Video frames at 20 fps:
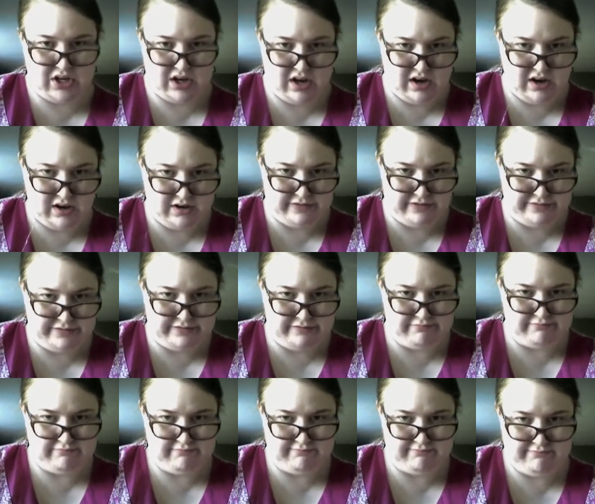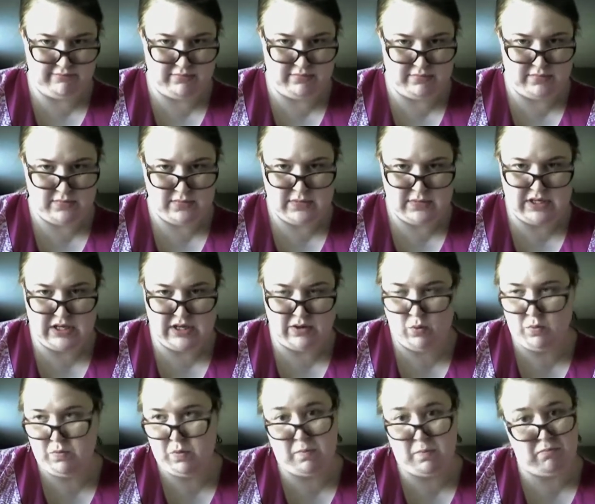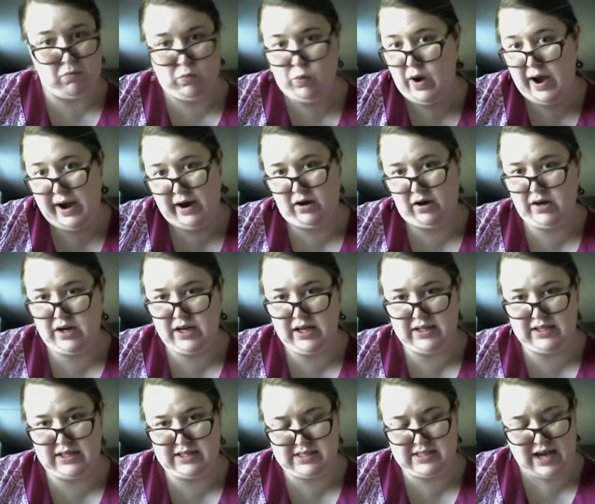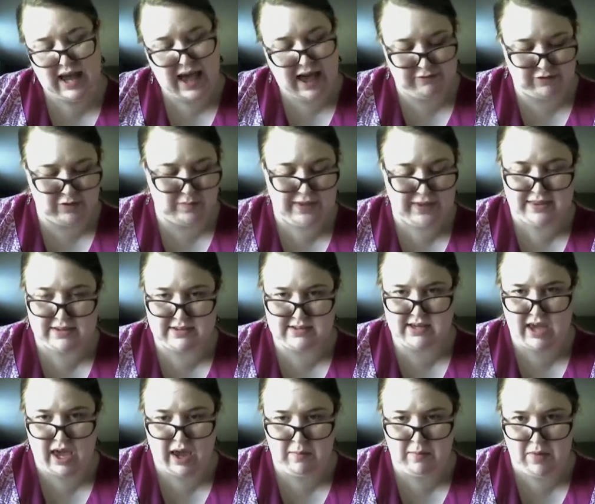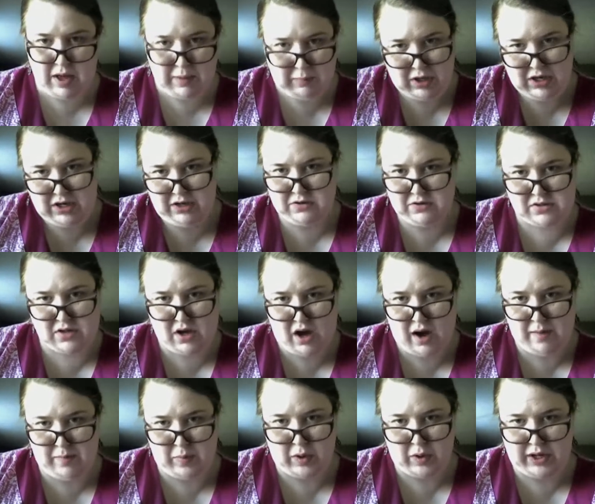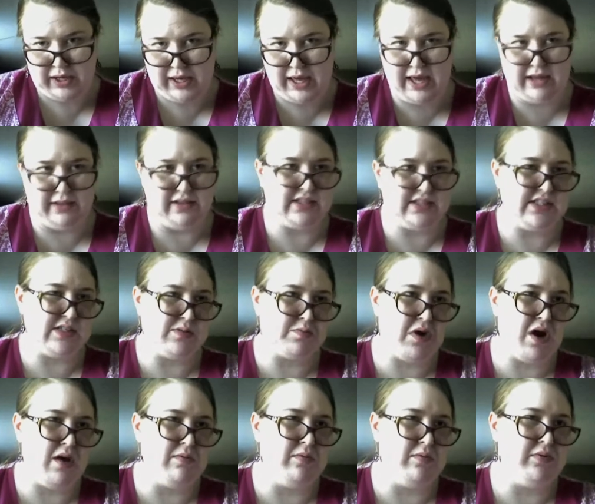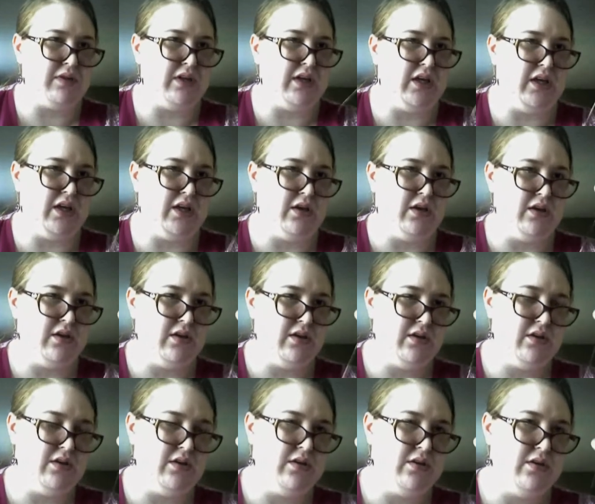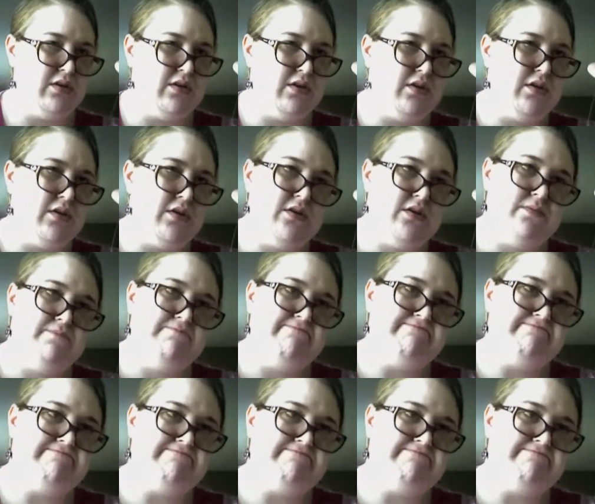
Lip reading: a smaller gauge of the wire. It doesn't have to be the same. I'm going to use copper again. This is probably,